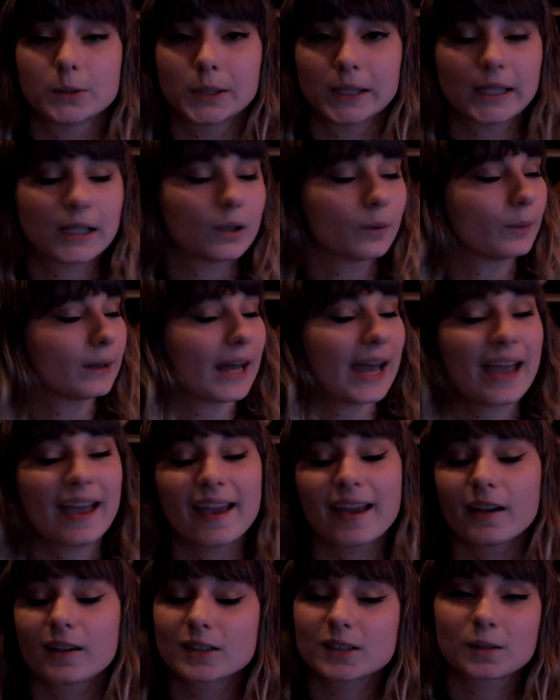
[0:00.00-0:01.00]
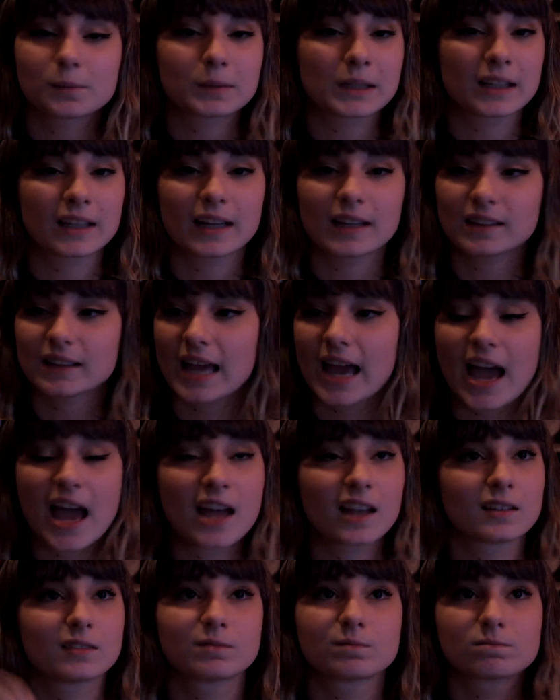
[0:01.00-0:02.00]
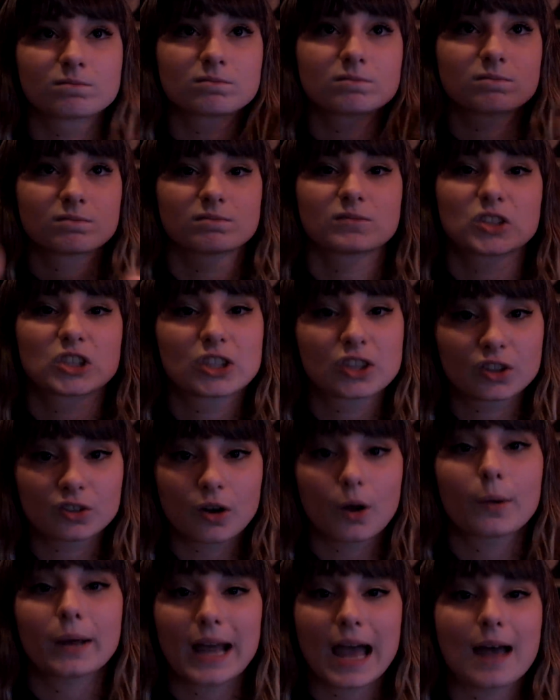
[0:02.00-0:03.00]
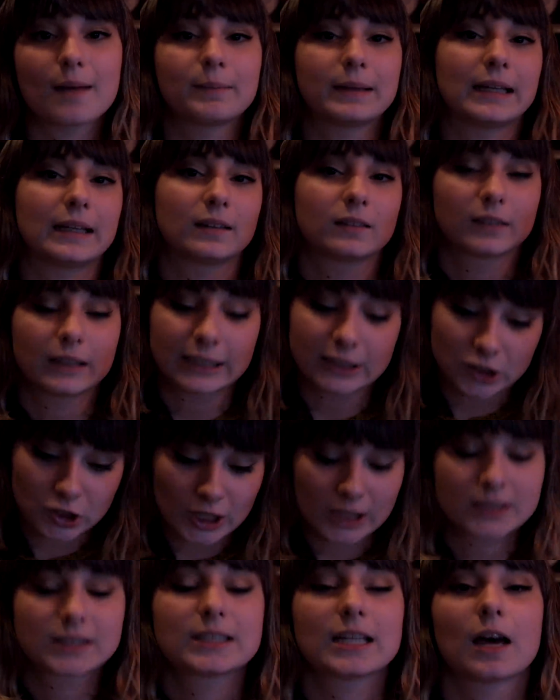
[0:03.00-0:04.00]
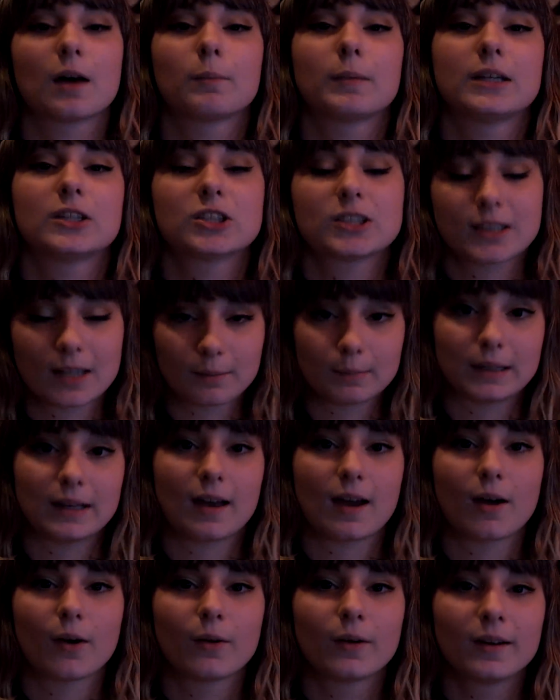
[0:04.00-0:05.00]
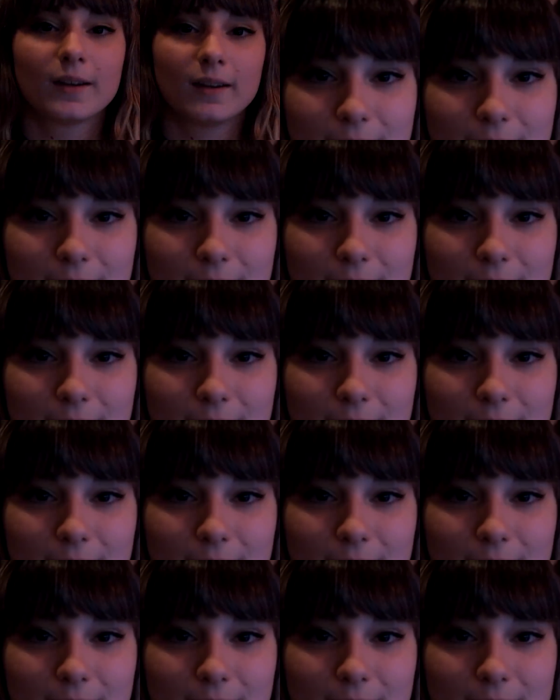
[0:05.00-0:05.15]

do a Q&A or something like that, just throw it at me. Like, just tell me, just let me know.